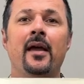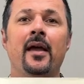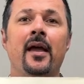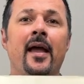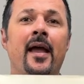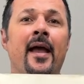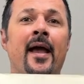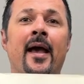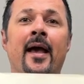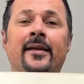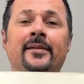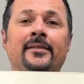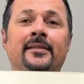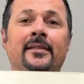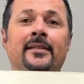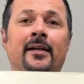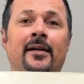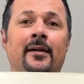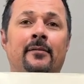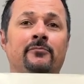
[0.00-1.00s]
And
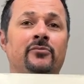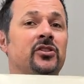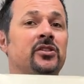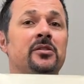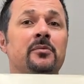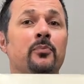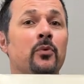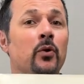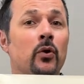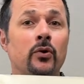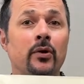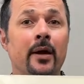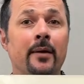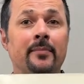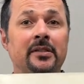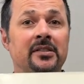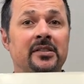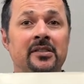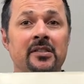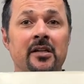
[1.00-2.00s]
just the program
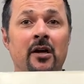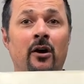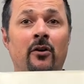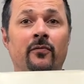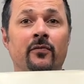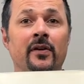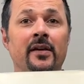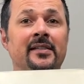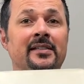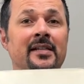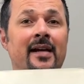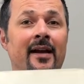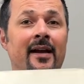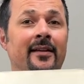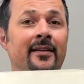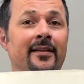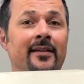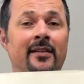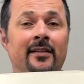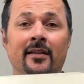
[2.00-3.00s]
itself is
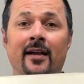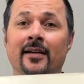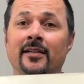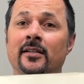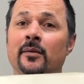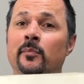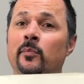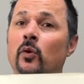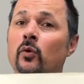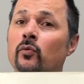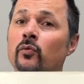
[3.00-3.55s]
highly collectible.